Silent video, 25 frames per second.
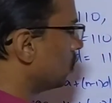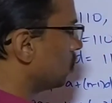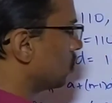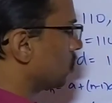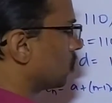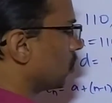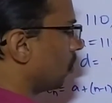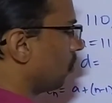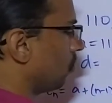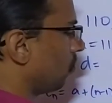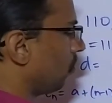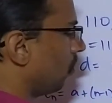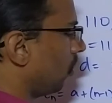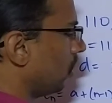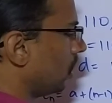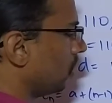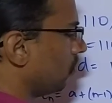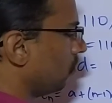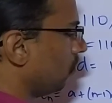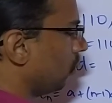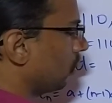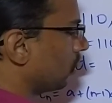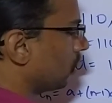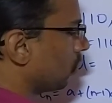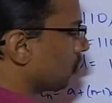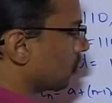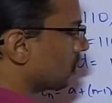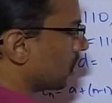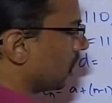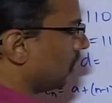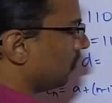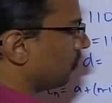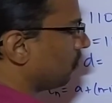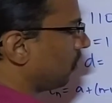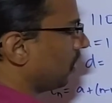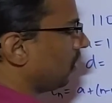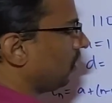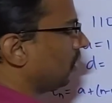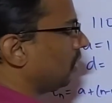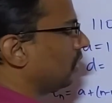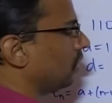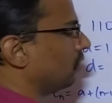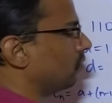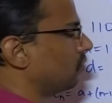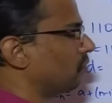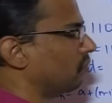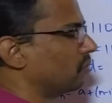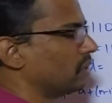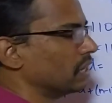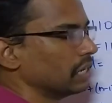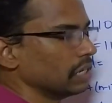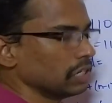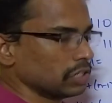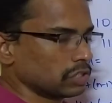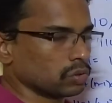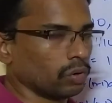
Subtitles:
So 44,550